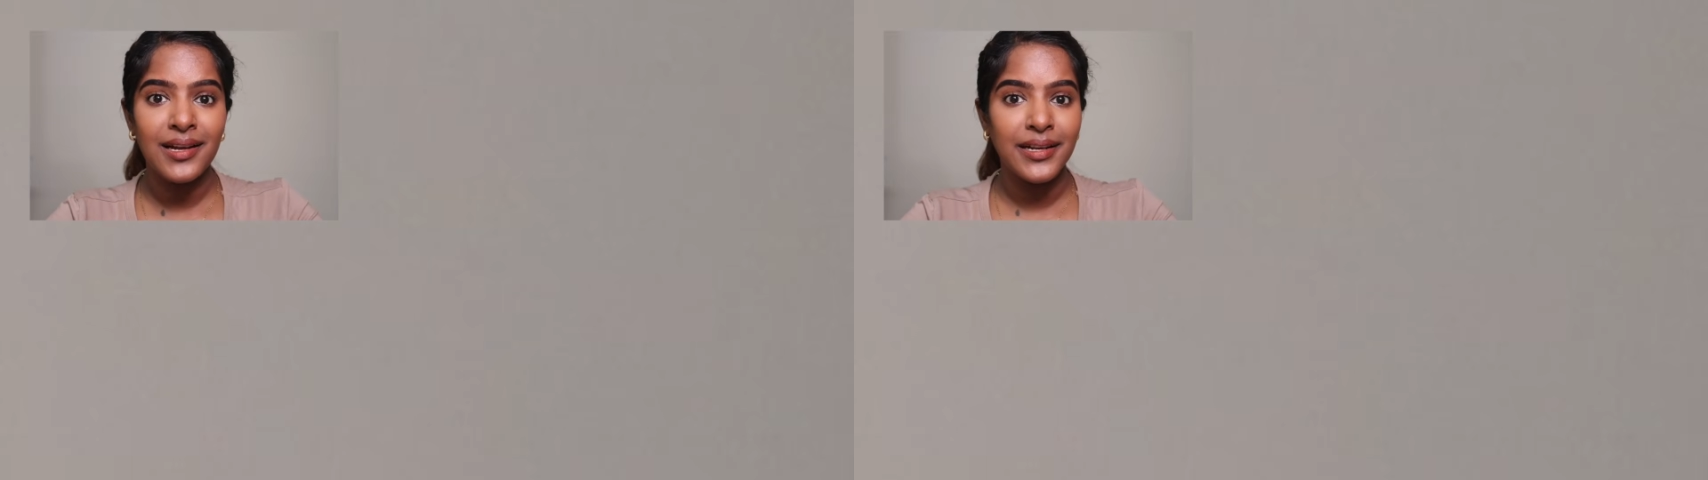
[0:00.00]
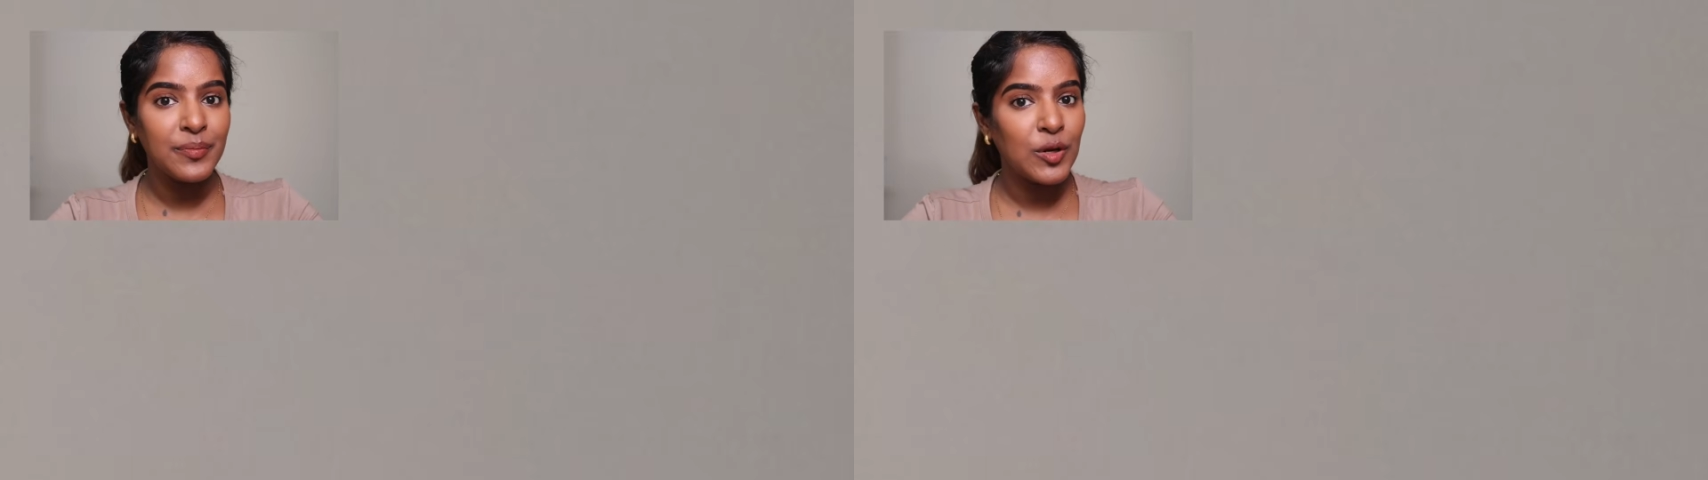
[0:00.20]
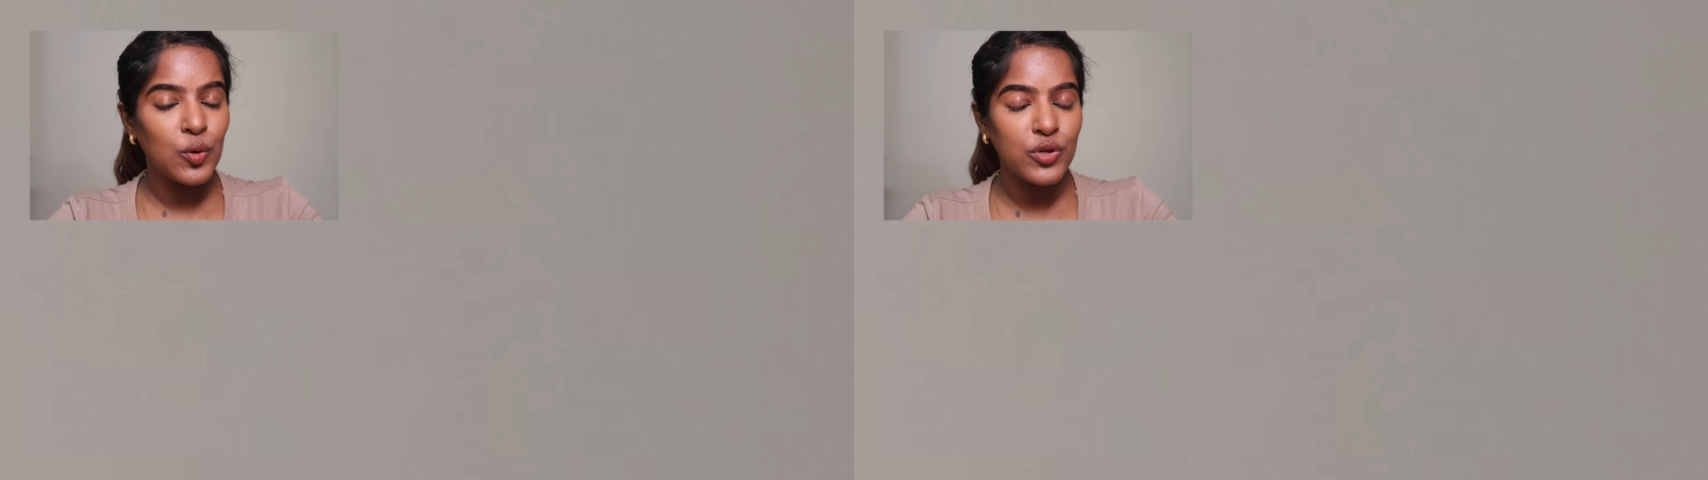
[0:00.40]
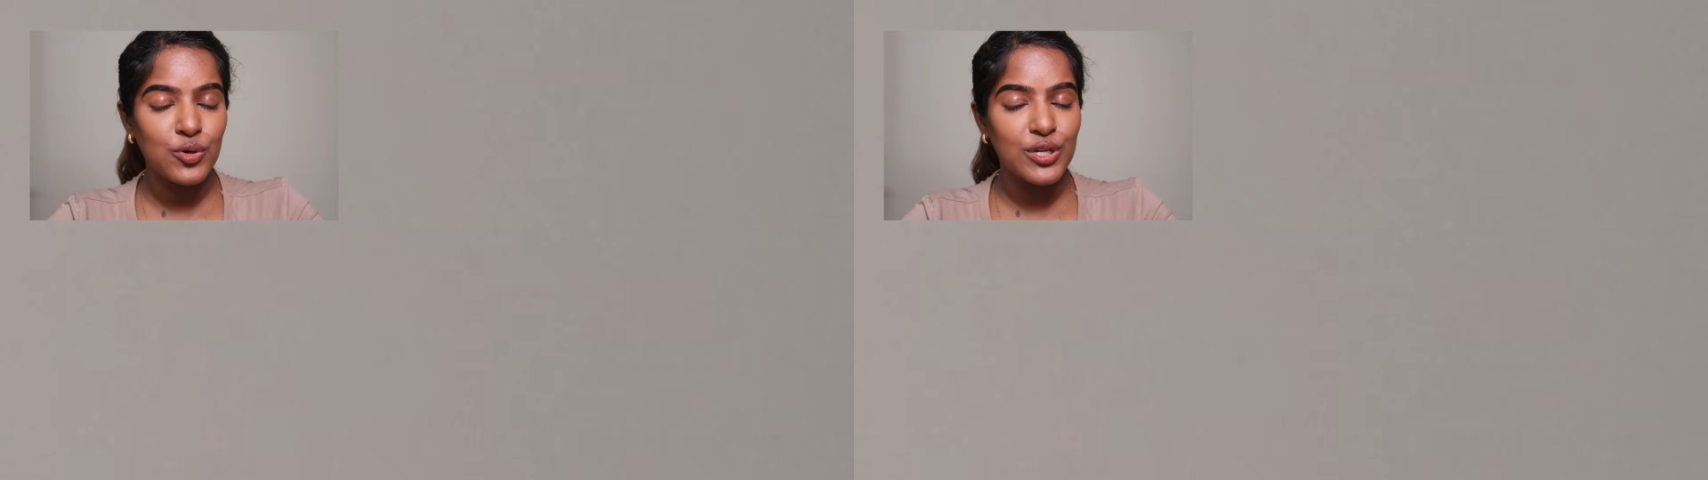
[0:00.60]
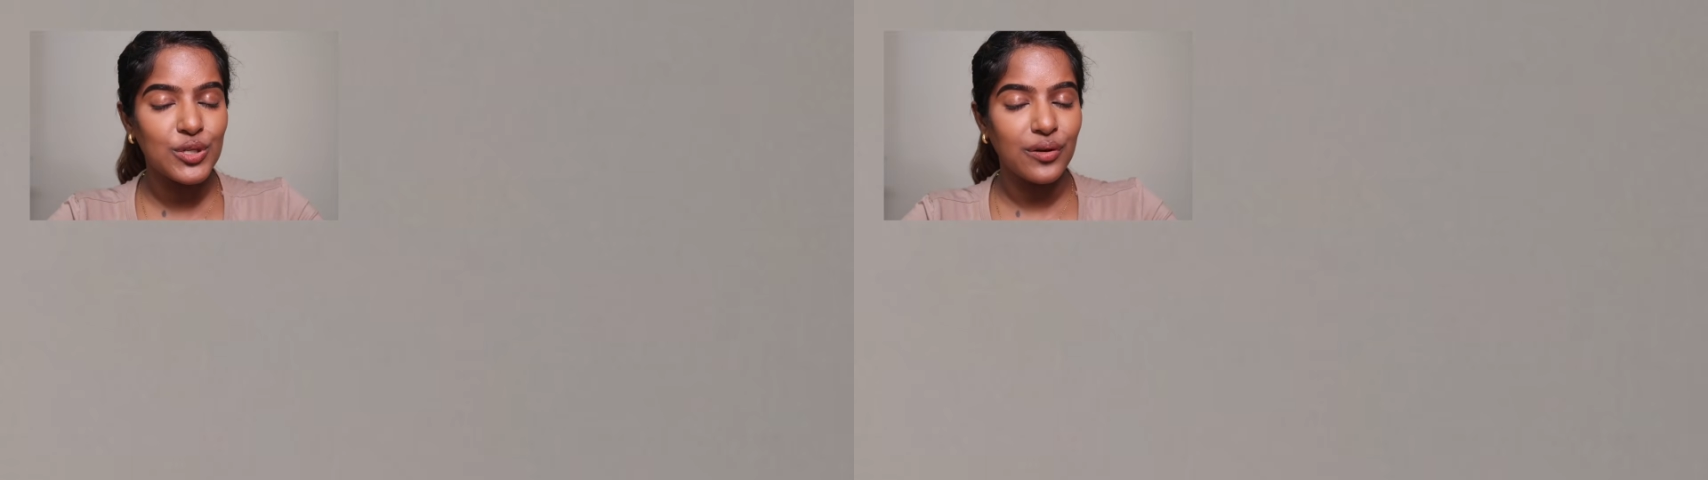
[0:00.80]
let me know which
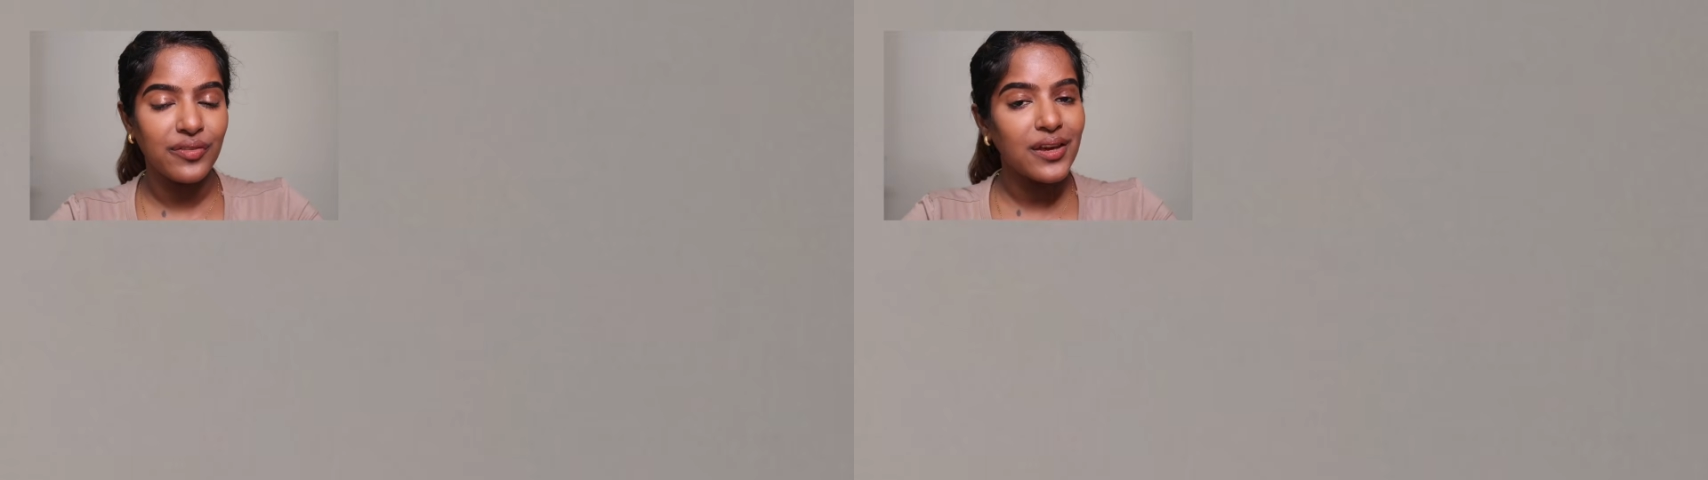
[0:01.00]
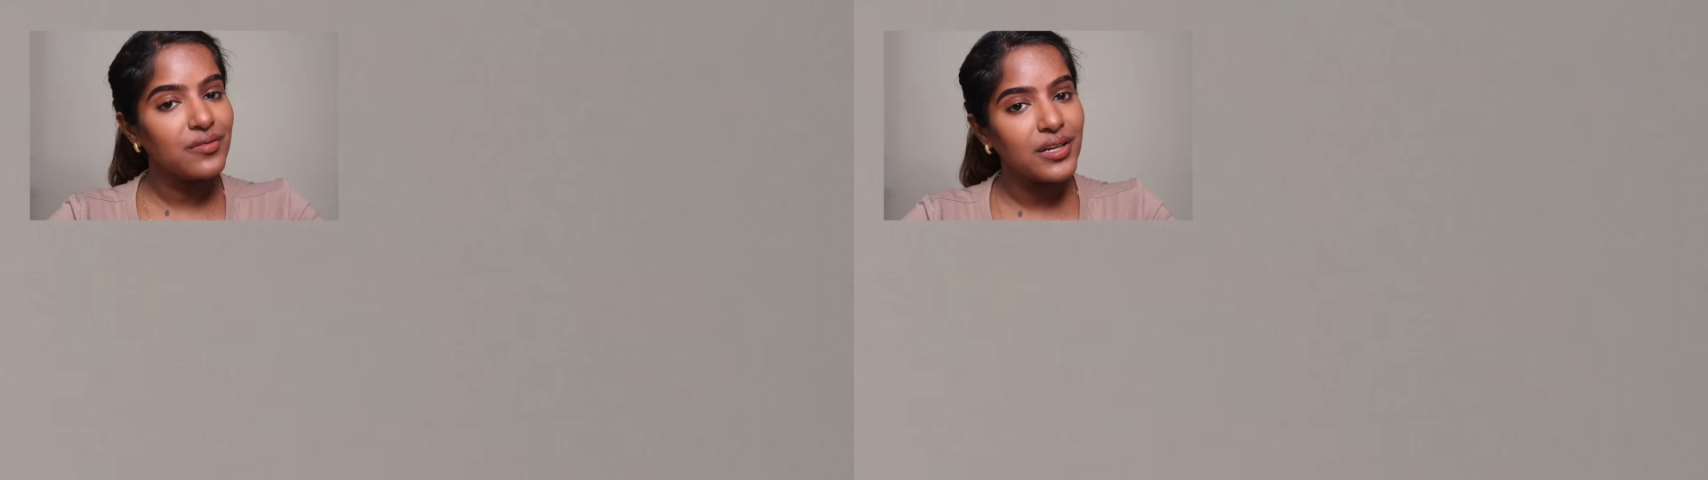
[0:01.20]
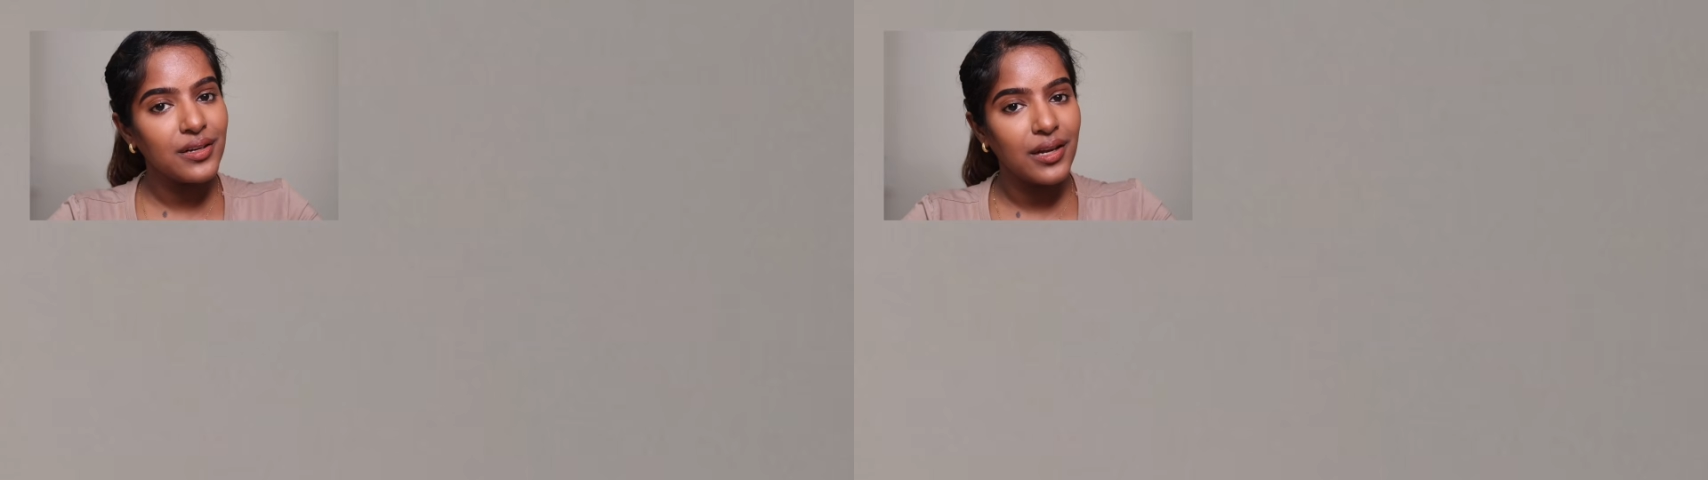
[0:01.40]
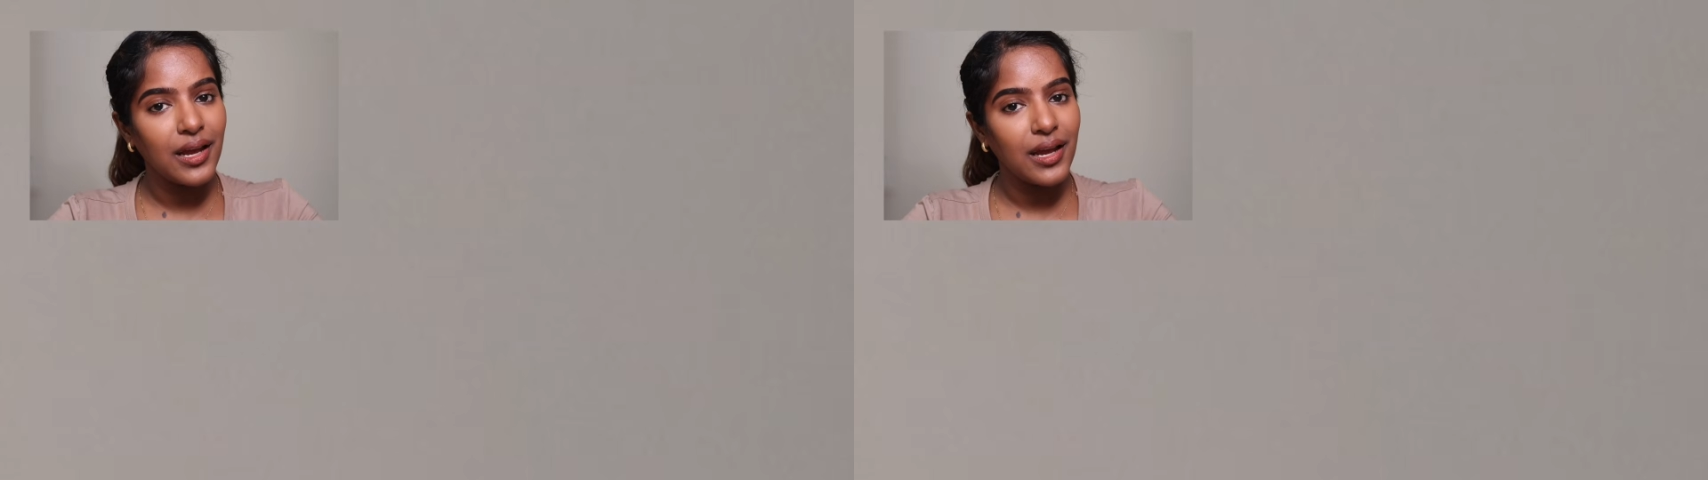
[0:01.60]
one is your favorite.